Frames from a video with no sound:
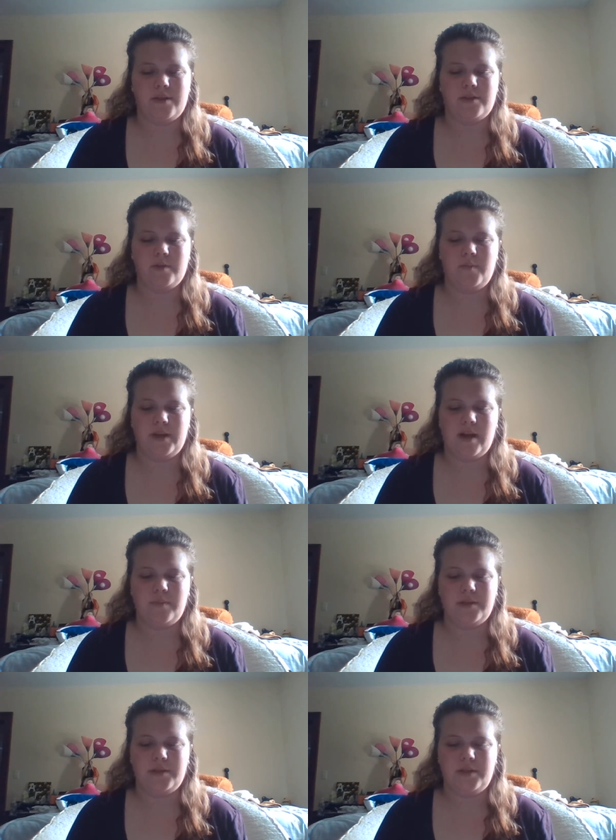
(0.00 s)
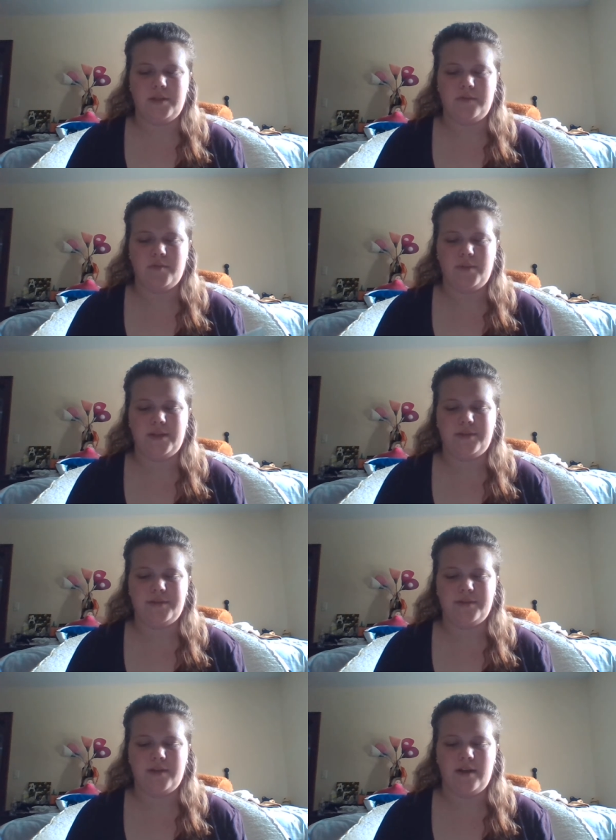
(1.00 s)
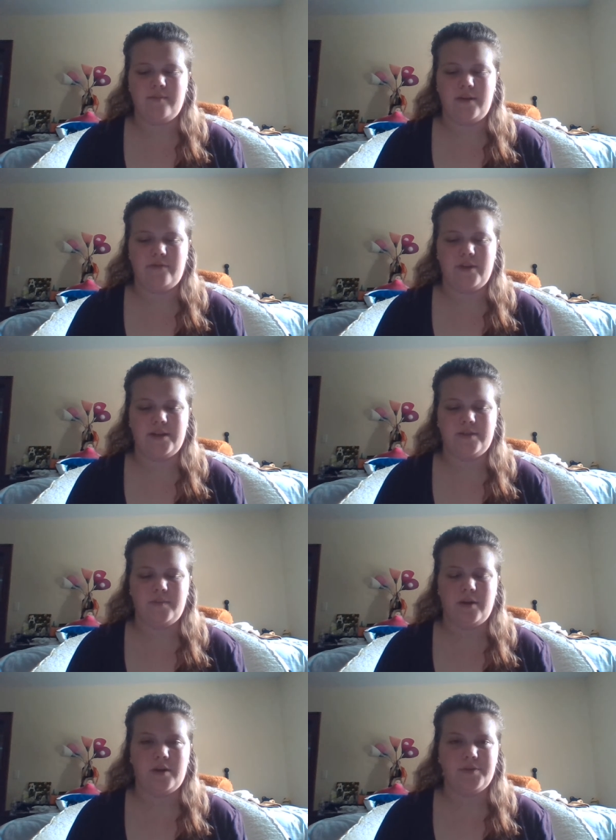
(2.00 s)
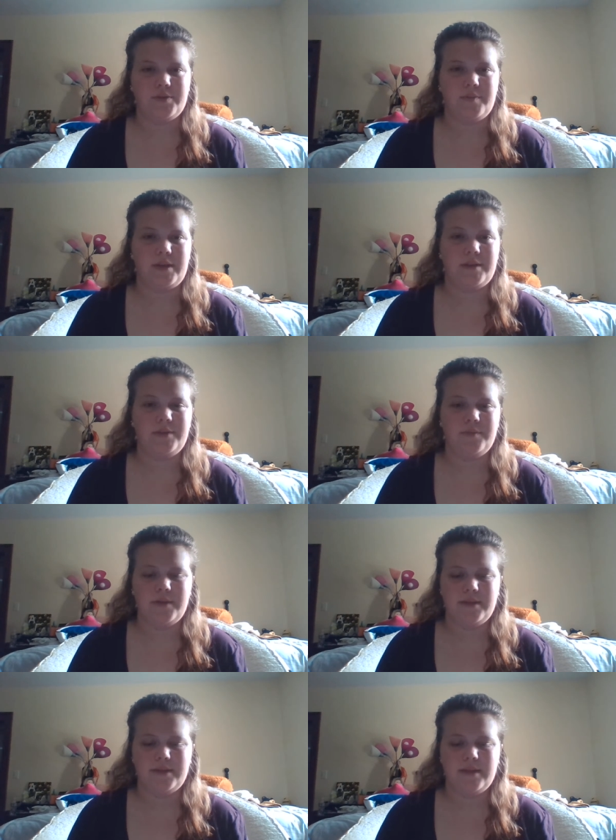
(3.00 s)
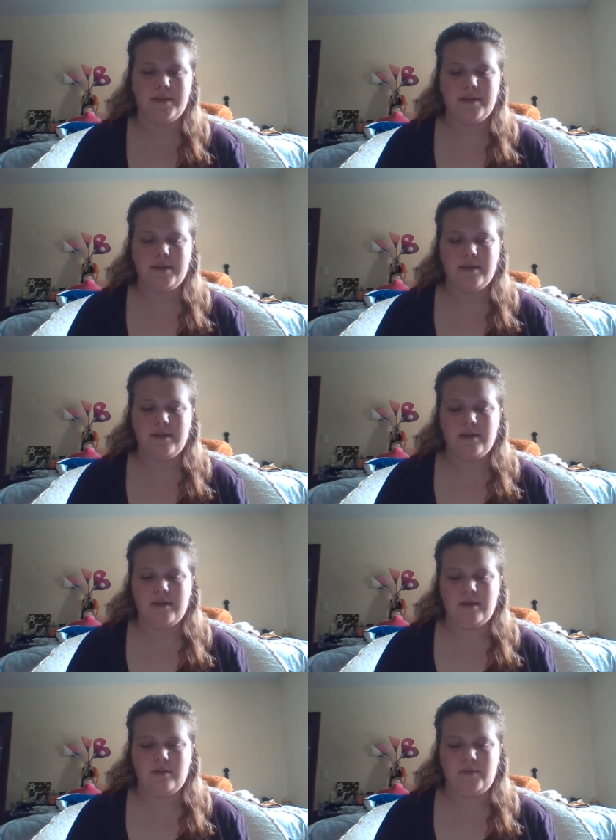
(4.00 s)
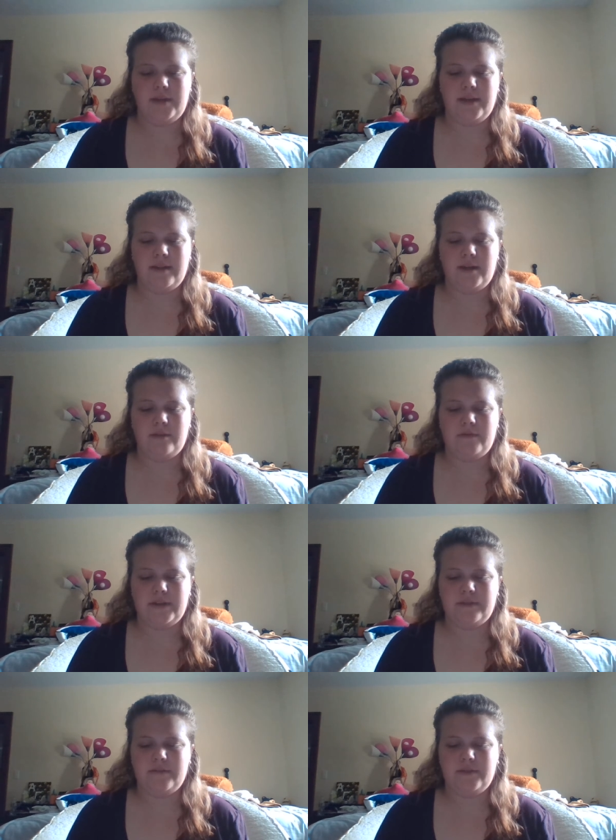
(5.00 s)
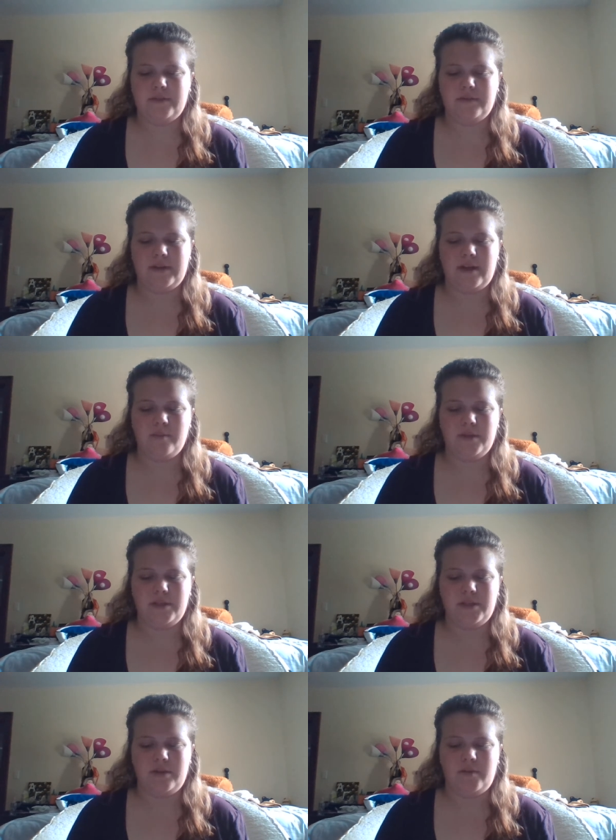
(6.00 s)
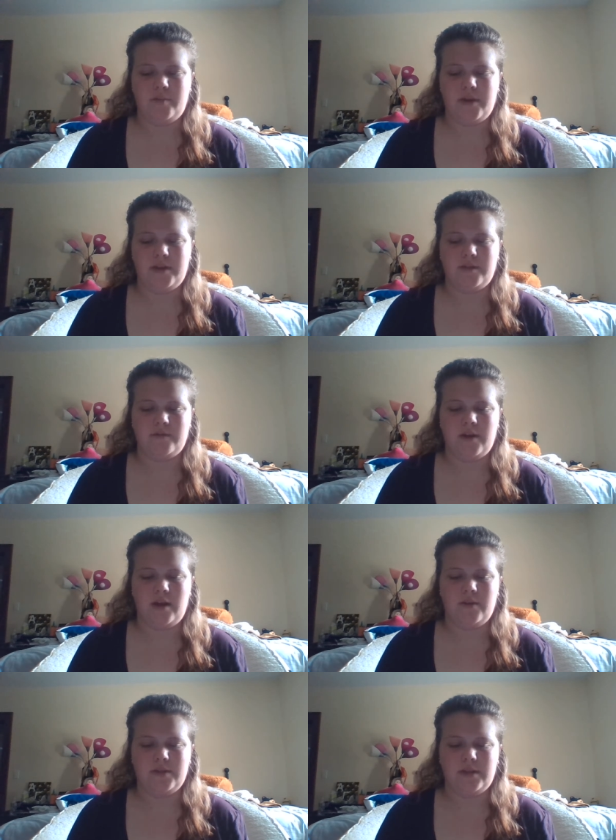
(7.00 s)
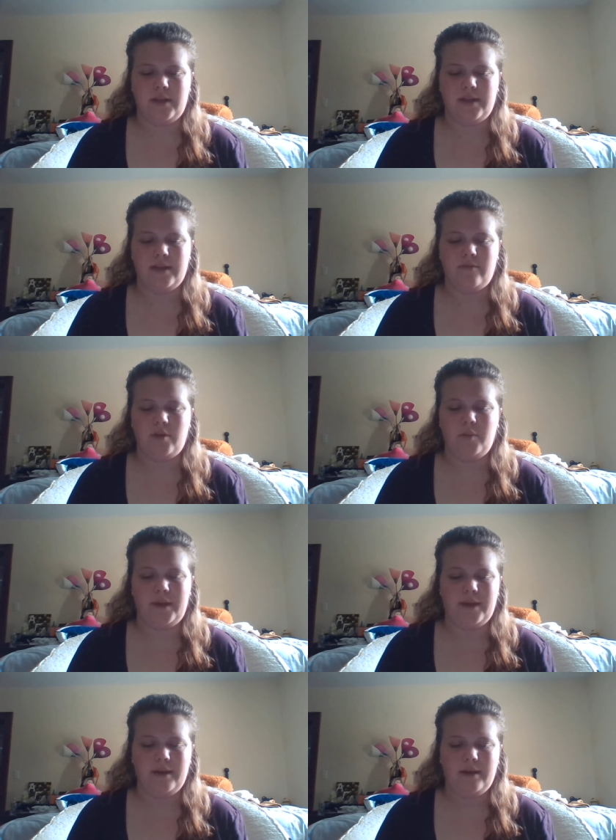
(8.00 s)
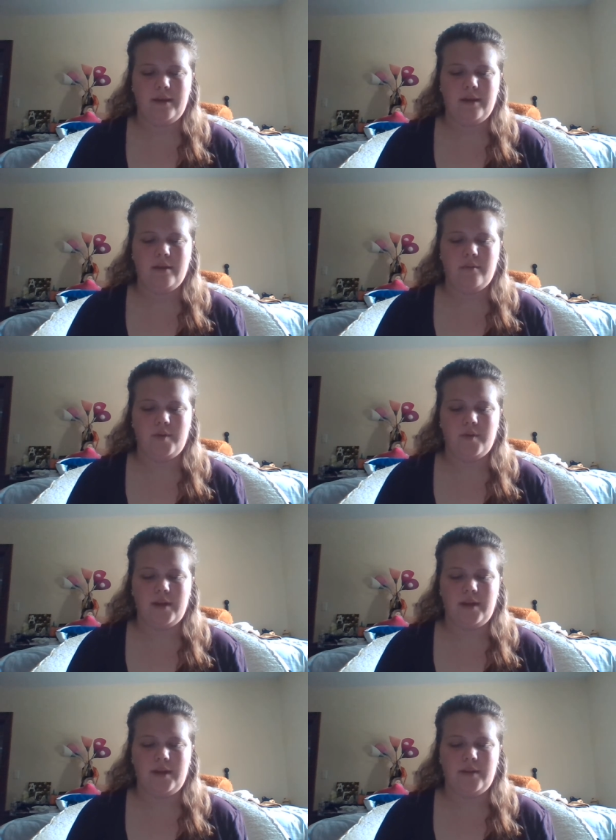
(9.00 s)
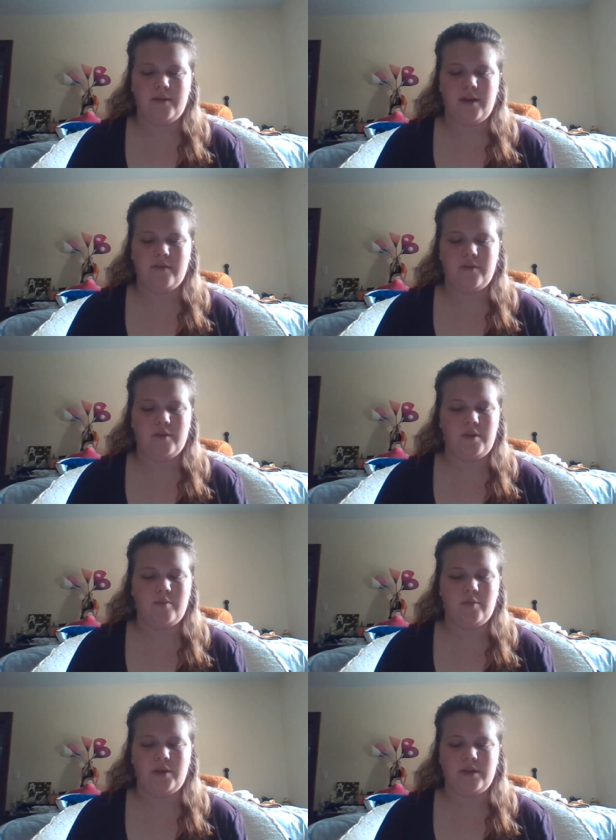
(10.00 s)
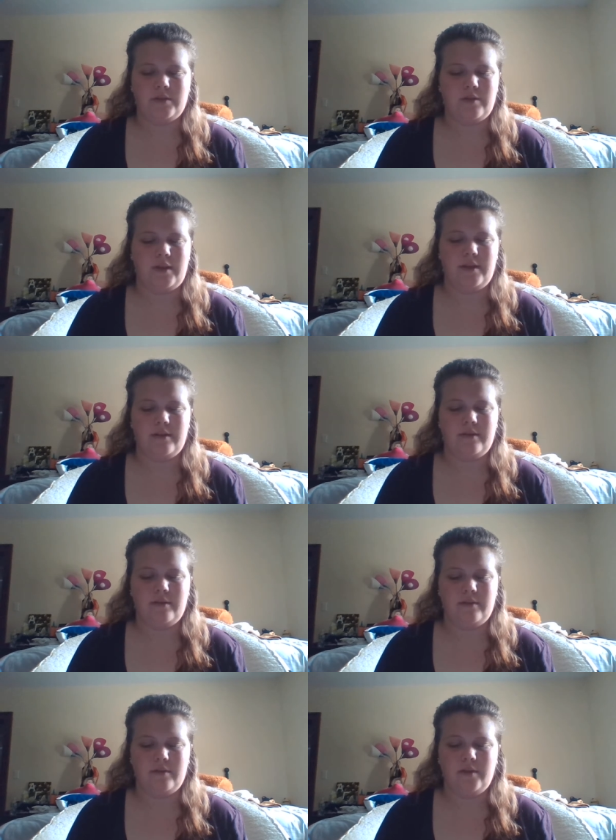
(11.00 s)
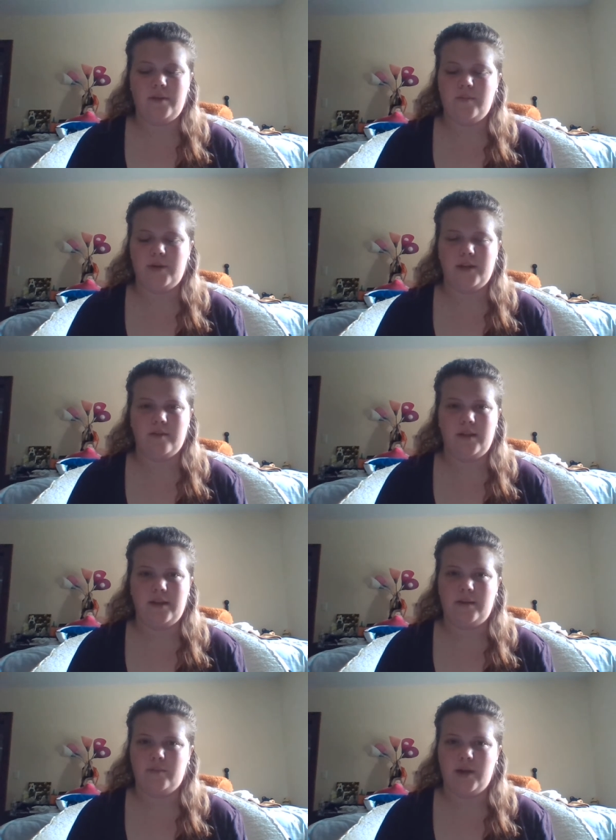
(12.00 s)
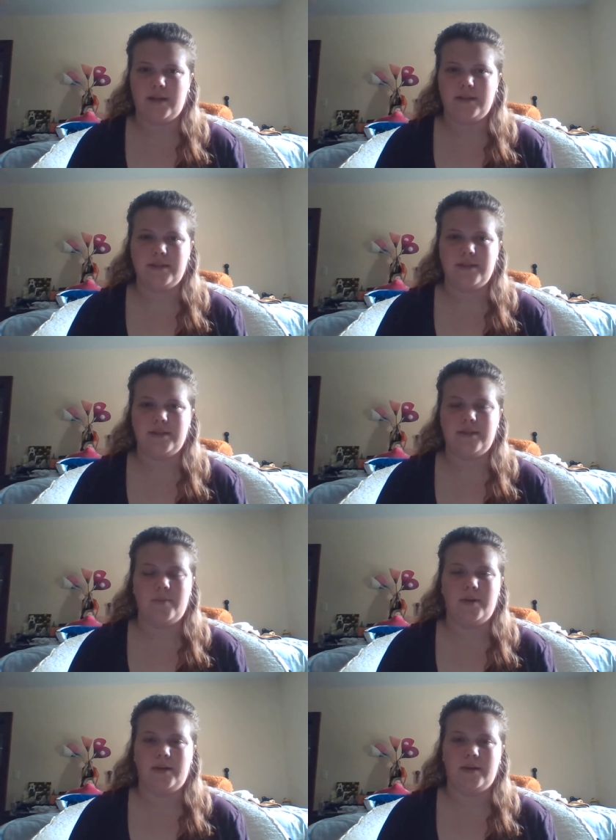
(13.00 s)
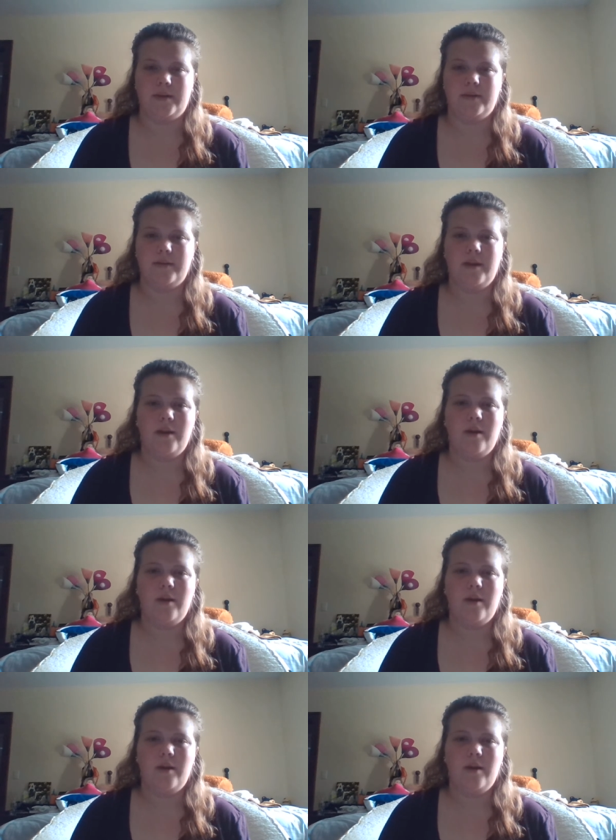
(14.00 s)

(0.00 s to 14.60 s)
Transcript: was also a big opportunity for me to still have my friends, but also make new ones. We did a lot of festivals, one competition, we practiced for hours on end every week. We would either have early morning or late night practices, depending on